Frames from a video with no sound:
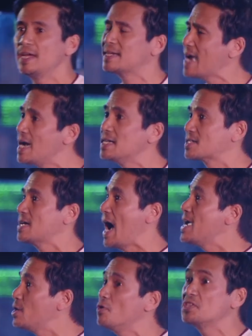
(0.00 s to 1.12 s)
guys, I
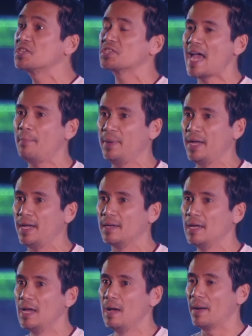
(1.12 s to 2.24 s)
know this is happening,
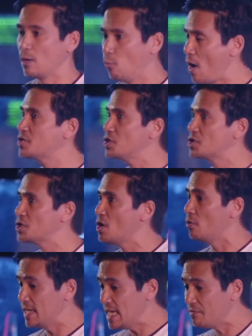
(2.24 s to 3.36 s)
but I want you to know,
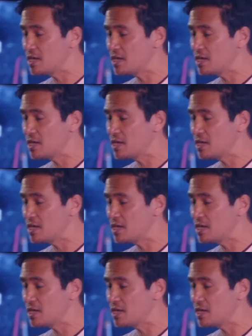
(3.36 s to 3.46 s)
even